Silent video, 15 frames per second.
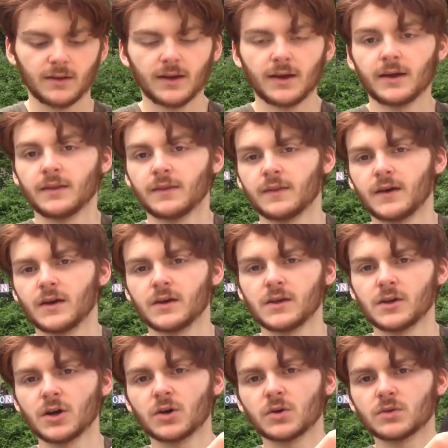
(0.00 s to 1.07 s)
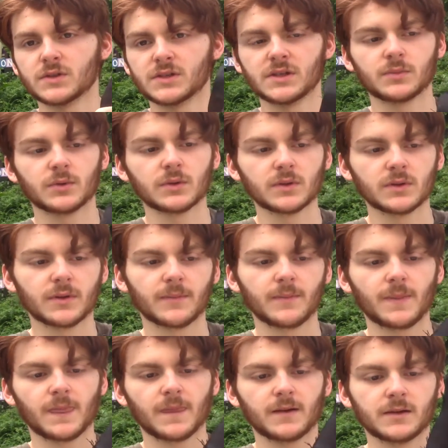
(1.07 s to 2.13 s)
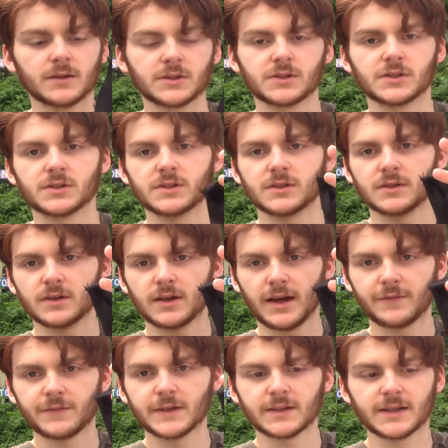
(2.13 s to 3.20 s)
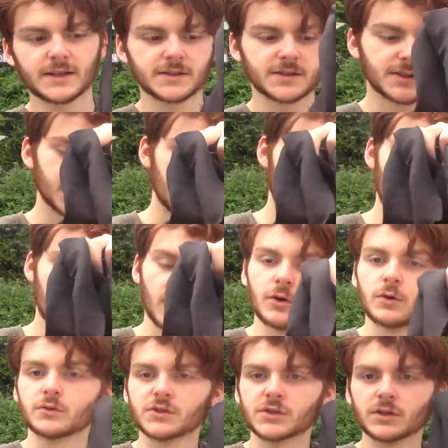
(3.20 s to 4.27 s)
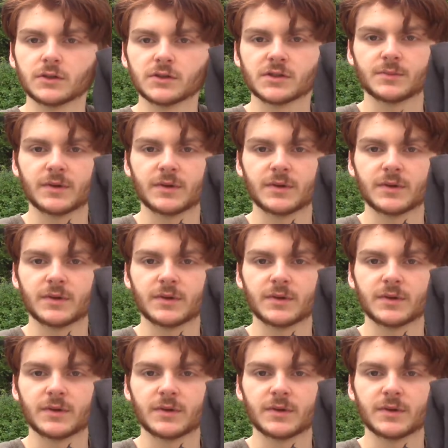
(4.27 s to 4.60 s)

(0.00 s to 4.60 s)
and there you go. Simple. Just have the elastic so it holds close to